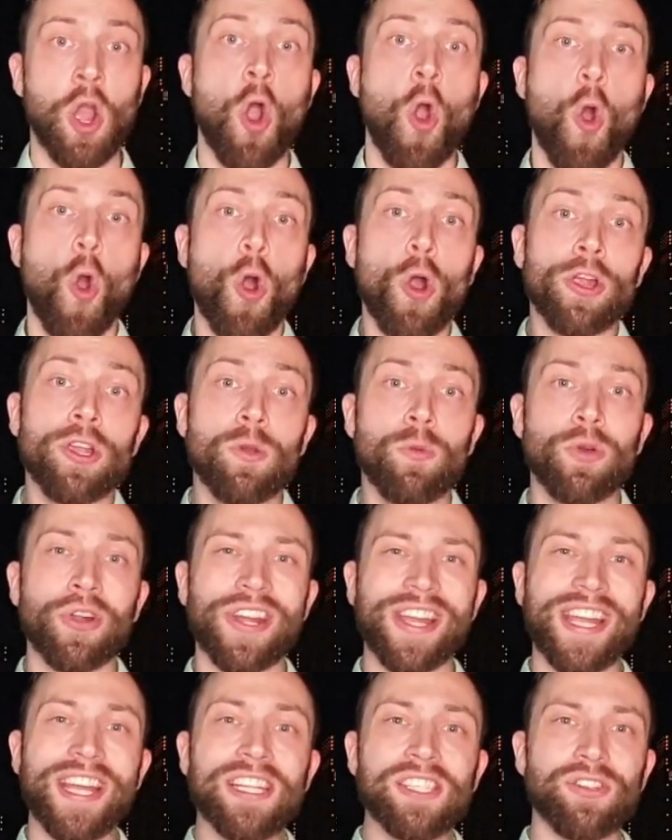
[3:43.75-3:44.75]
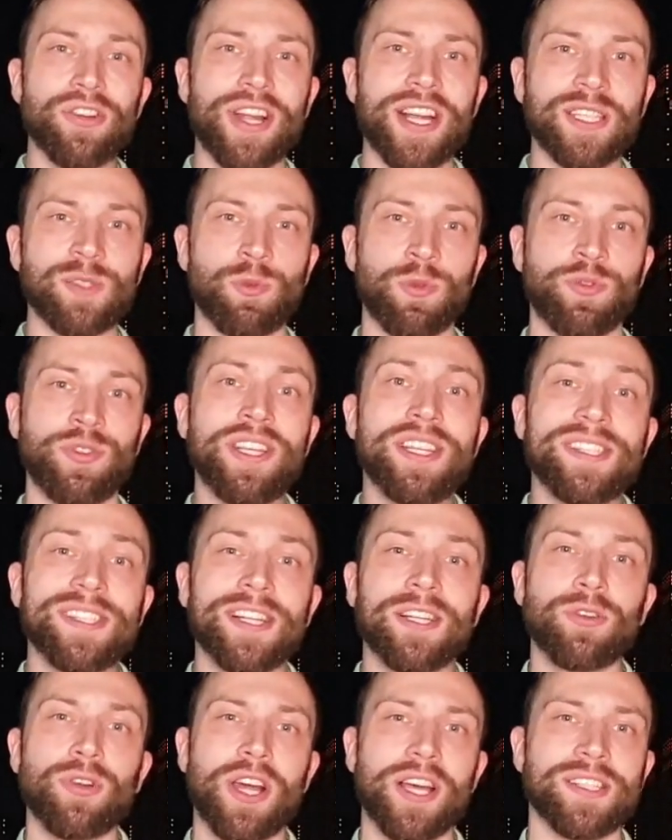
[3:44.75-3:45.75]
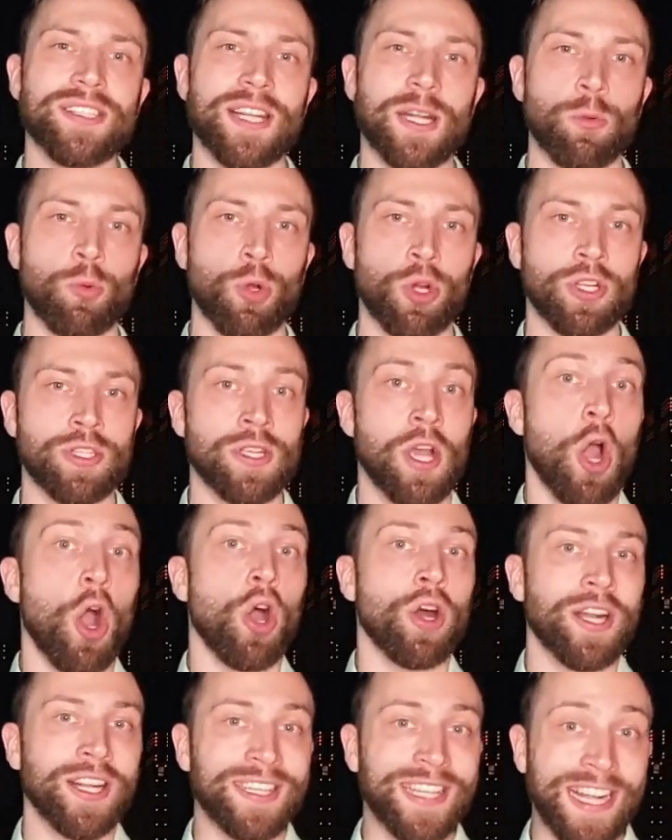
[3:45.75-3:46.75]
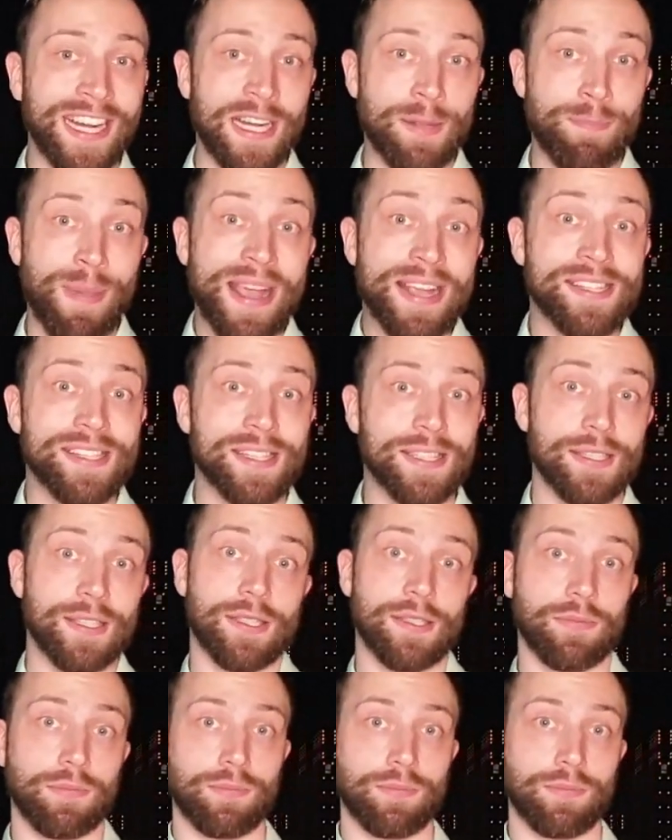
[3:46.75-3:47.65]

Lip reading: Or you want to interact with decentralized networks on a daily basis?